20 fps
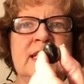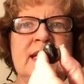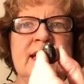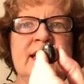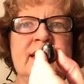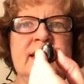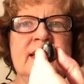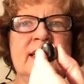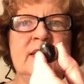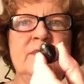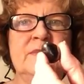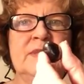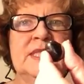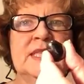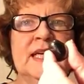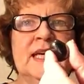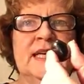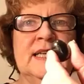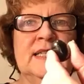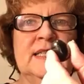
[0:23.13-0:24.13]
like
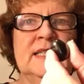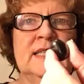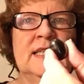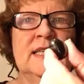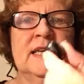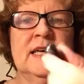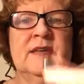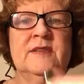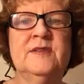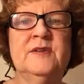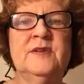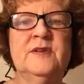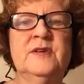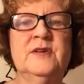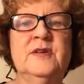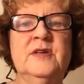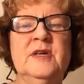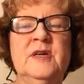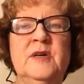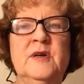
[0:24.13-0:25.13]
hematite
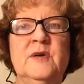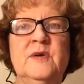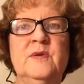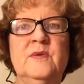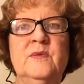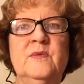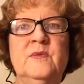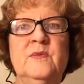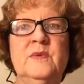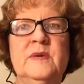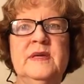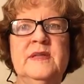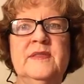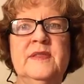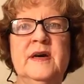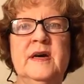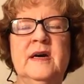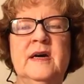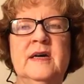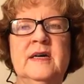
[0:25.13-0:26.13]
together
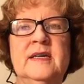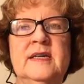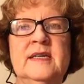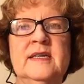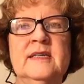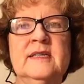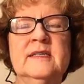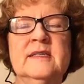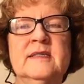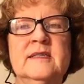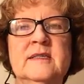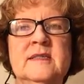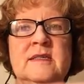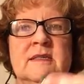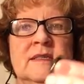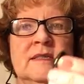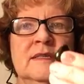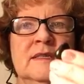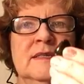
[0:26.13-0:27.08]
with onyx